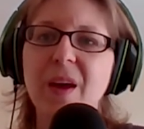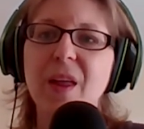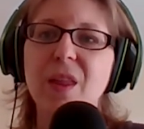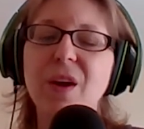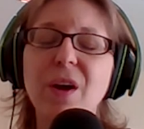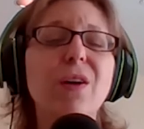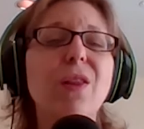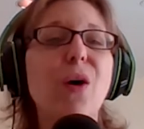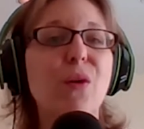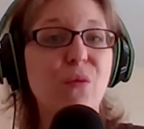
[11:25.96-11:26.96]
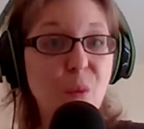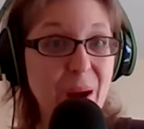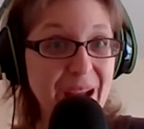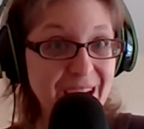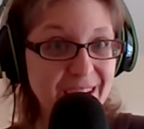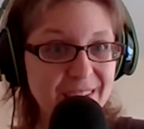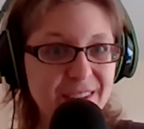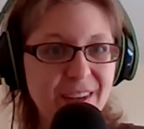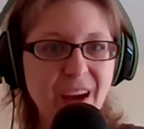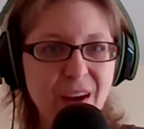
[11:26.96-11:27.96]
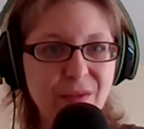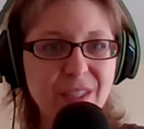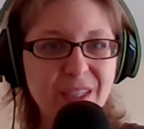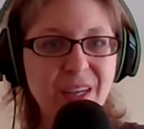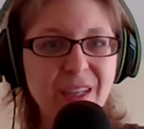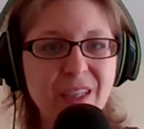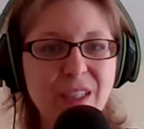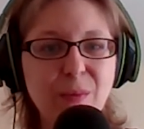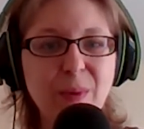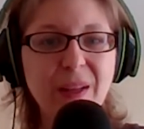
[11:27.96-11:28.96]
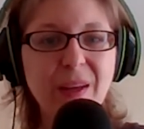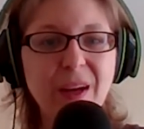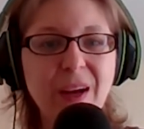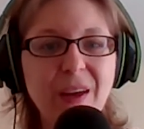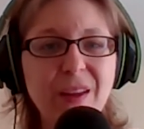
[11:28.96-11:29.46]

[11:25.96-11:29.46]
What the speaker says: there are a lot of ways to have a sitting disability.